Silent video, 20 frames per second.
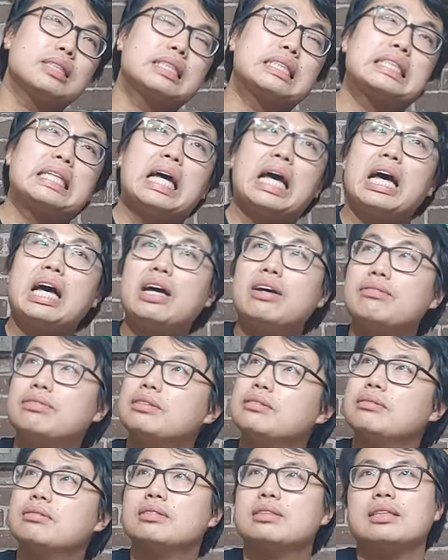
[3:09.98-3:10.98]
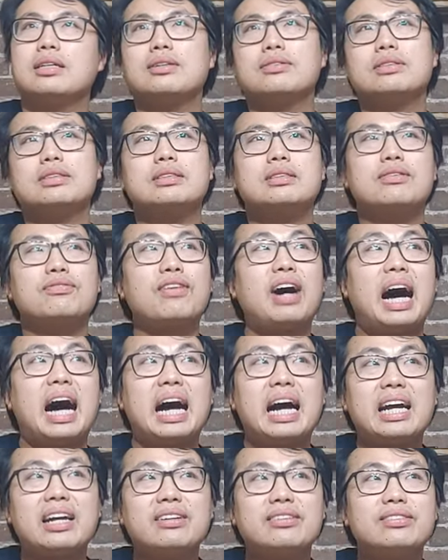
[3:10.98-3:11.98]
Seven, seven,
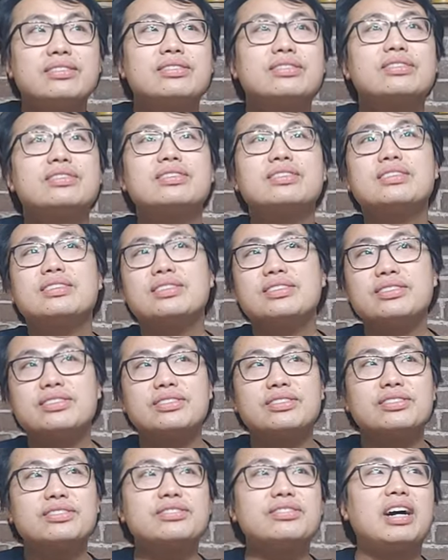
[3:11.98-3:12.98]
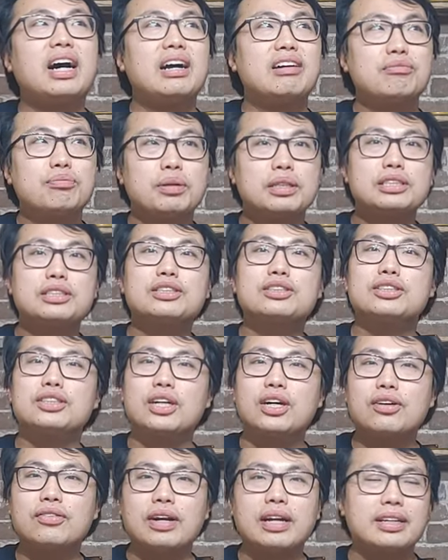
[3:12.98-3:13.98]
five, five plus years
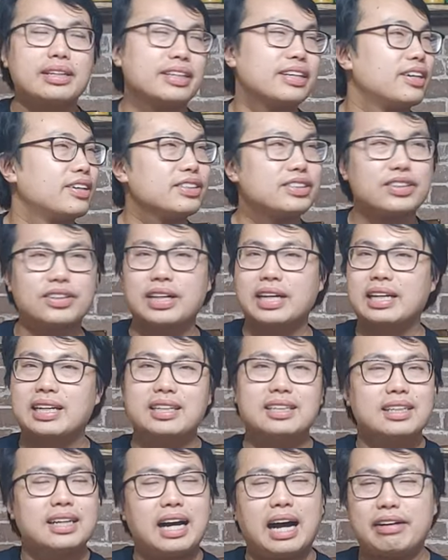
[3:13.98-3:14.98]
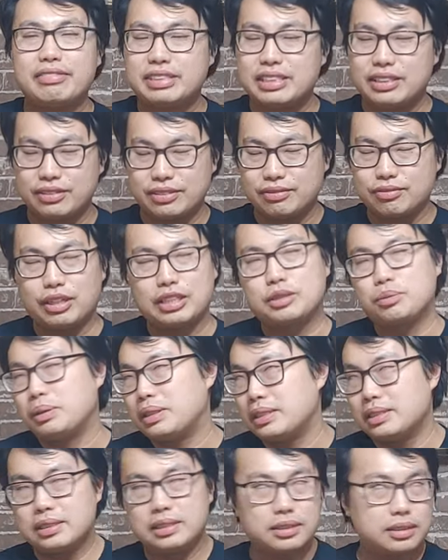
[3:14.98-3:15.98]
ago, right? You know, so like obviously
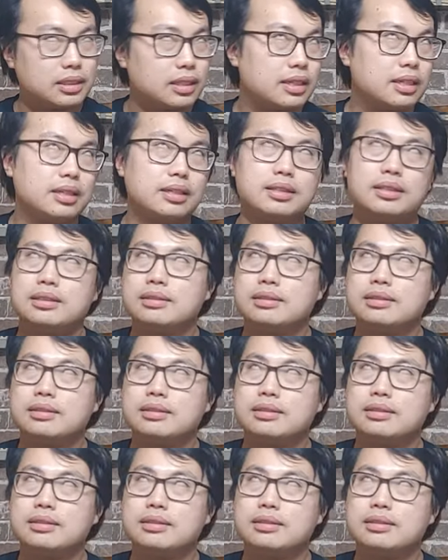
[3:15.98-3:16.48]
recipes, uh,